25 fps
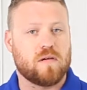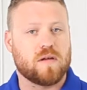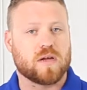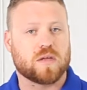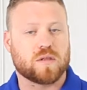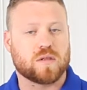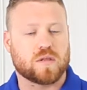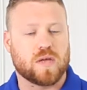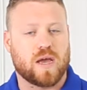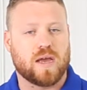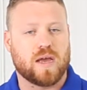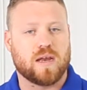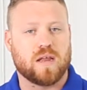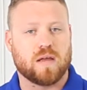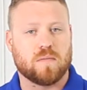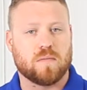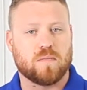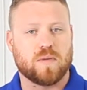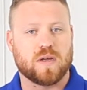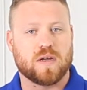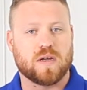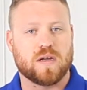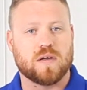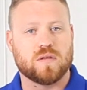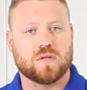exciting
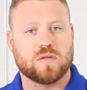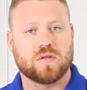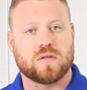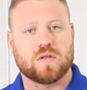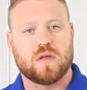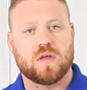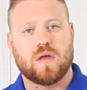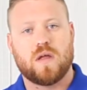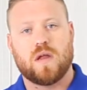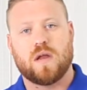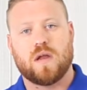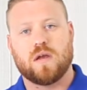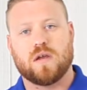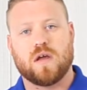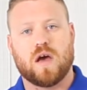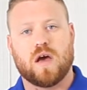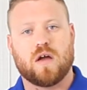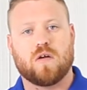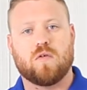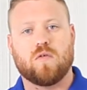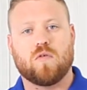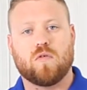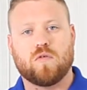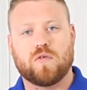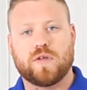because
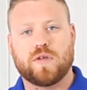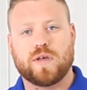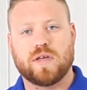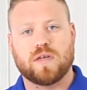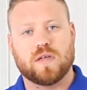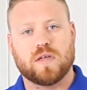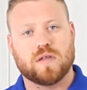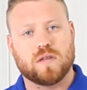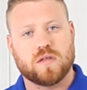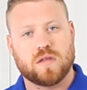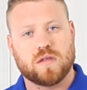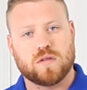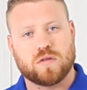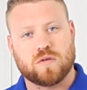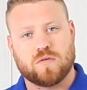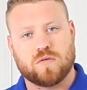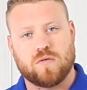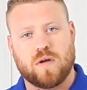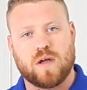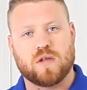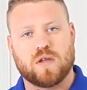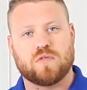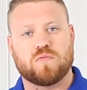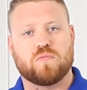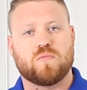not only does this
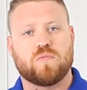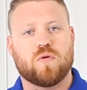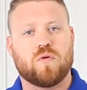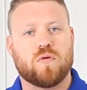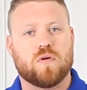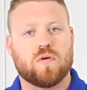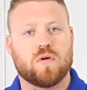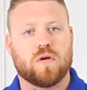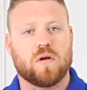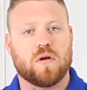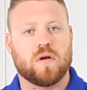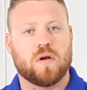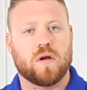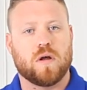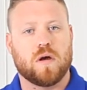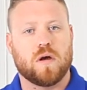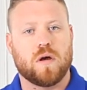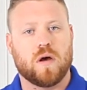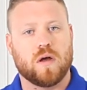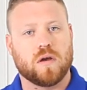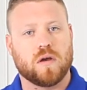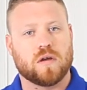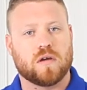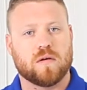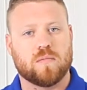transport
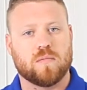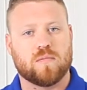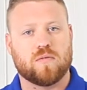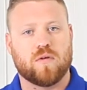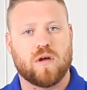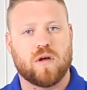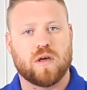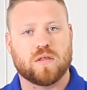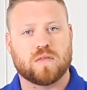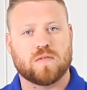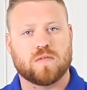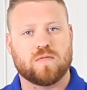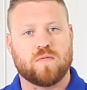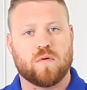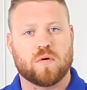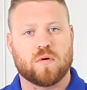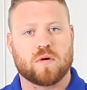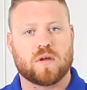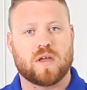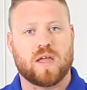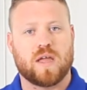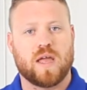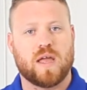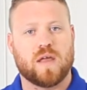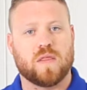uncompressed
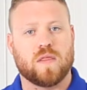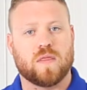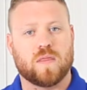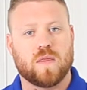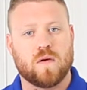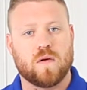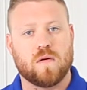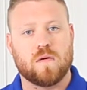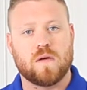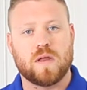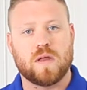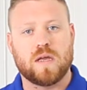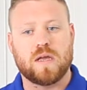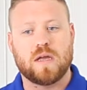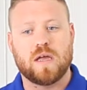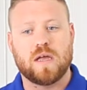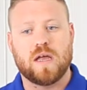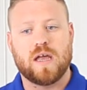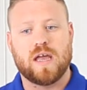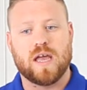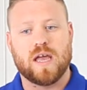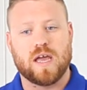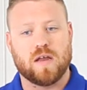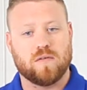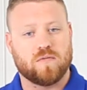4K 30
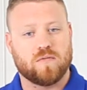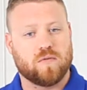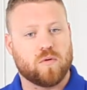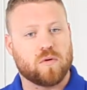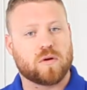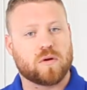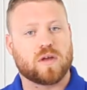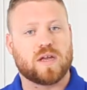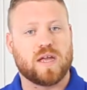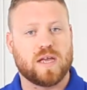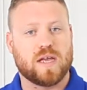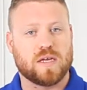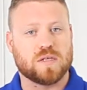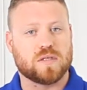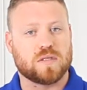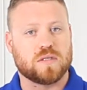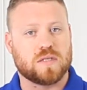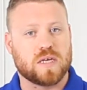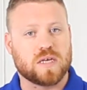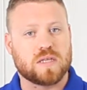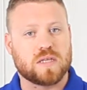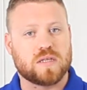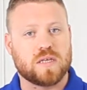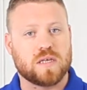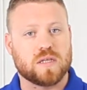and 4K
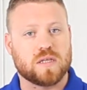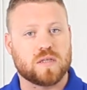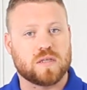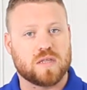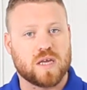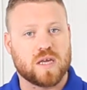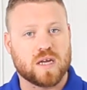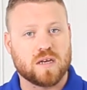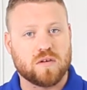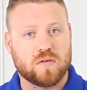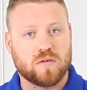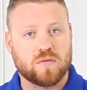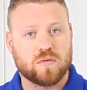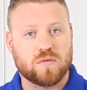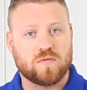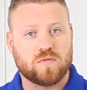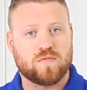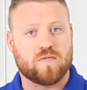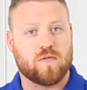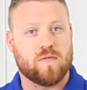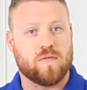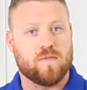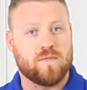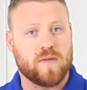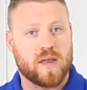60
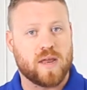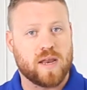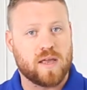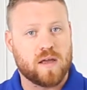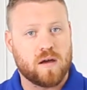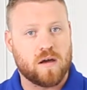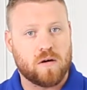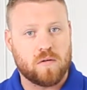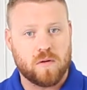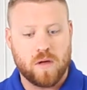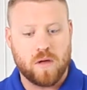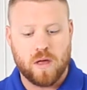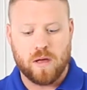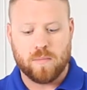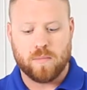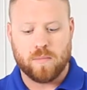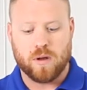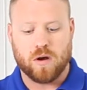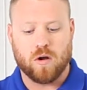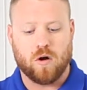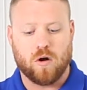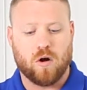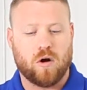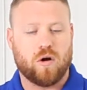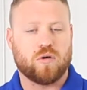signals for video,
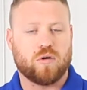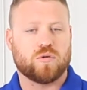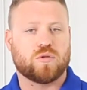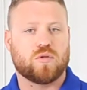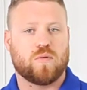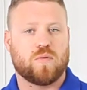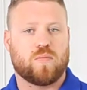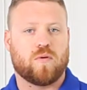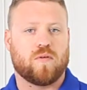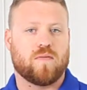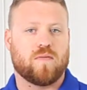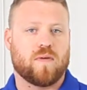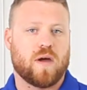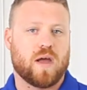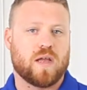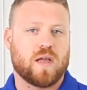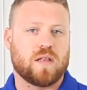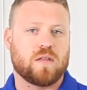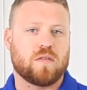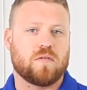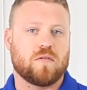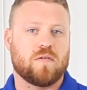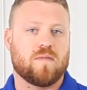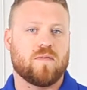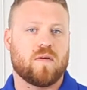but it also
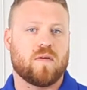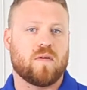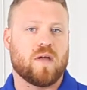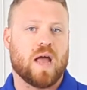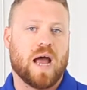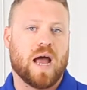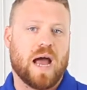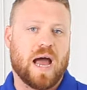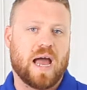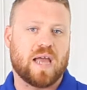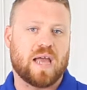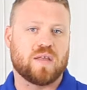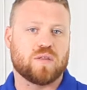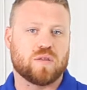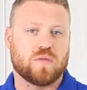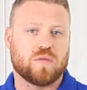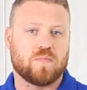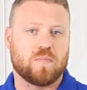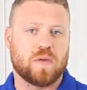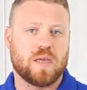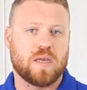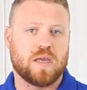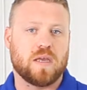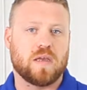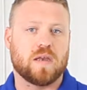provides you a very high
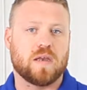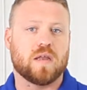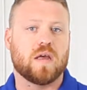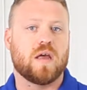speed